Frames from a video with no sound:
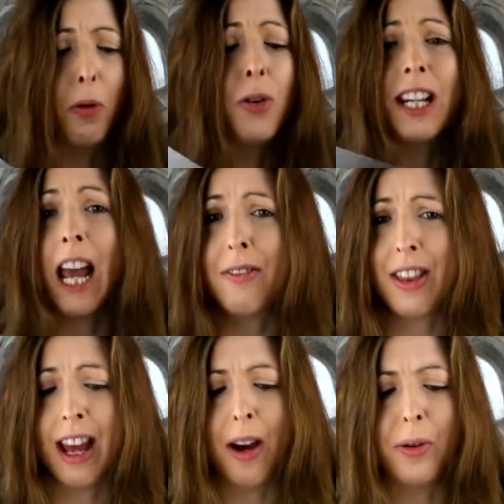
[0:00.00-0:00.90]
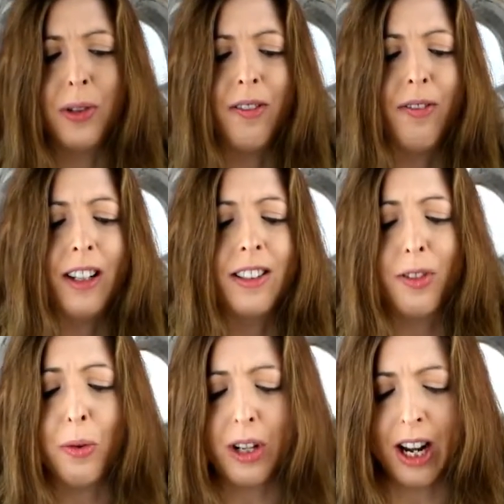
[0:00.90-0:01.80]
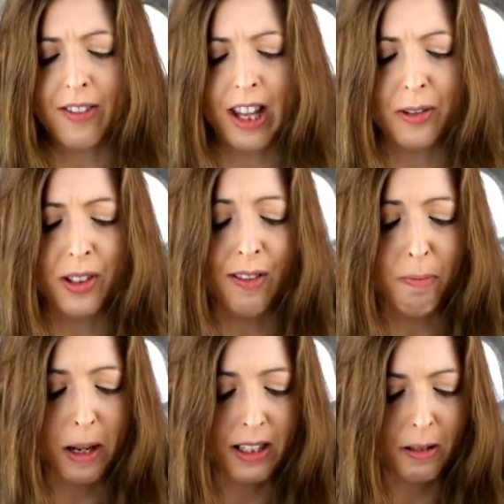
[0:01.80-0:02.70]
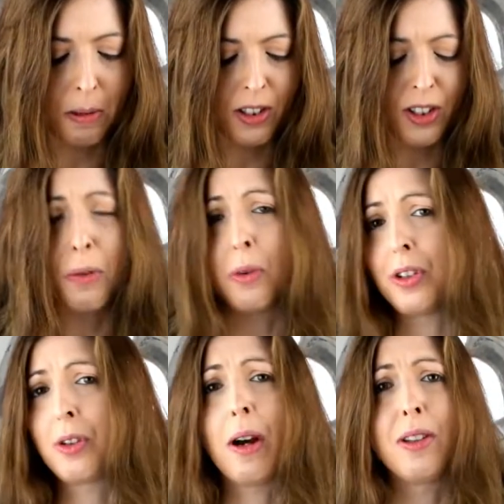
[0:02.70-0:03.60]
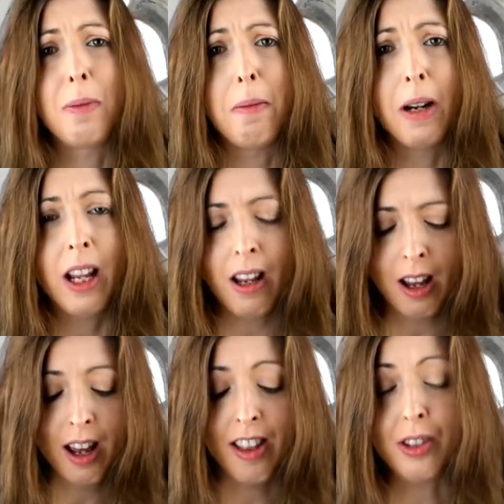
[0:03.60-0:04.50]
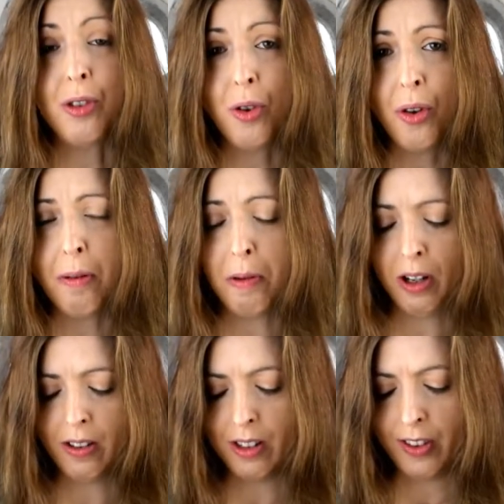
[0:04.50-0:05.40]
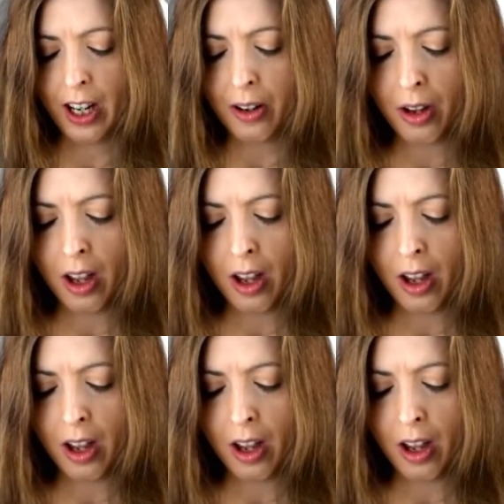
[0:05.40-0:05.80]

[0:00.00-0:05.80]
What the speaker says: already have in the house, and in fact if you already have it in the house it's even better, because I don't want you to go out and spend money. That's not the point of this video.